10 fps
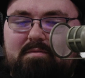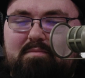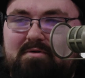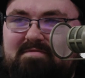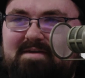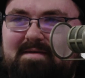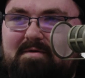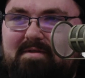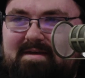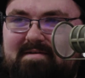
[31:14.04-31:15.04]
Blue team
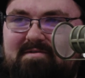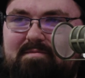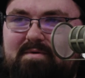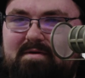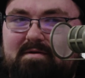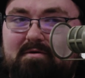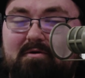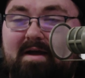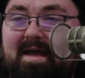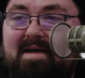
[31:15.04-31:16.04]
only has to be
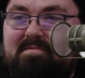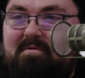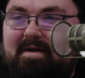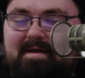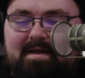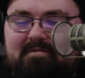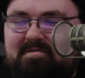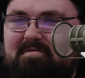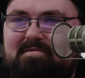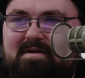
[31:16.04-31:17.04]
right every
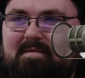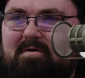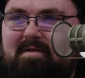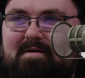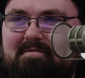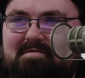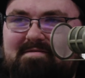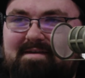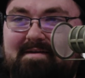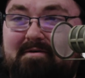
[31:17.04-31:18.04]
single time, all hours
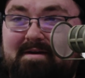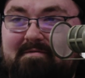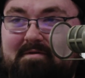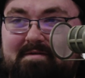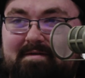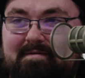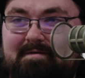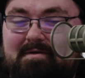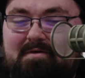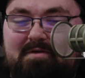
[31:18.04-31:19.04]
of the day, on everything.
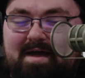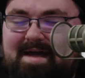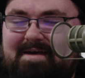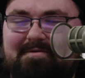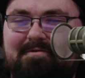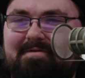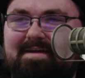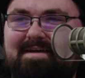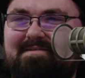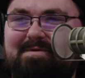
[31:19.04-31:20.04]
A hacker only
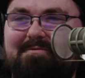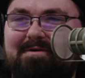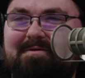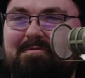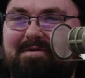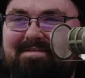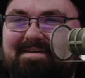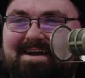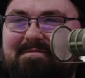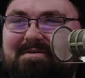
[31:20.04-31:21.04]
has to be right one
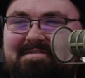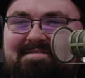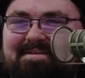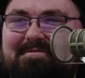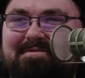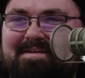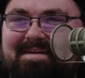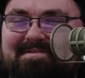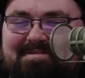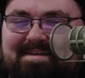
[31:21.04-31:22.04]
time on a single
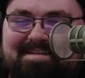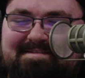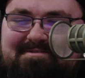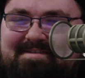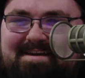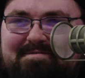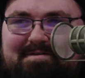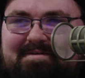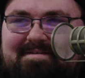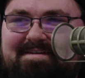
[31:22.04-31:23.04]
thing. It's like, it's just not
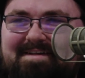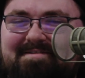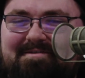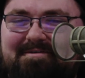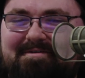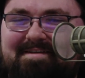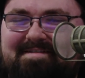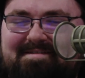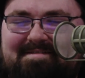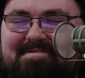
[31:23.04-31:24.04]
fair. So
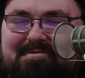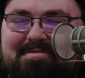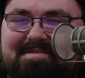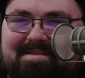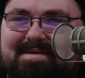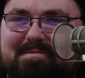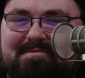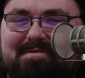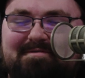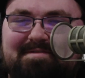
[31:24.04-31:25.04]
so seeing that
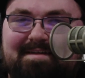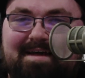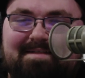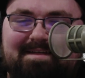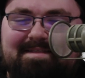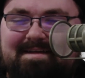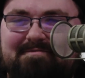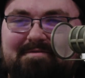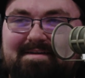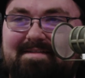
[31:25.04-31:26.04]
perspective, it's like, I think
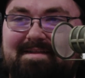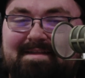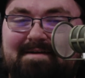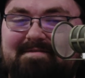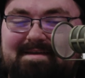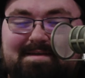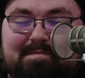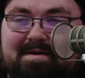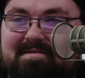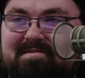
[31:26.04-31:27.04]
that's really neat. And then now taking
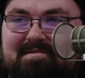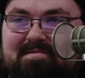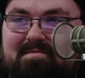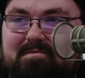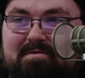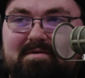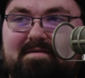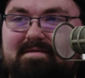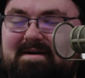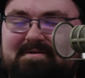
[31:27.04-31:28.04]
embedded systems with
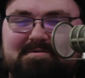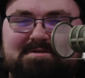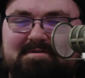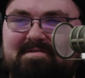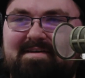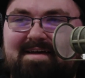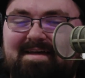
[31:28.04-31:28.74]
Dr. Jones,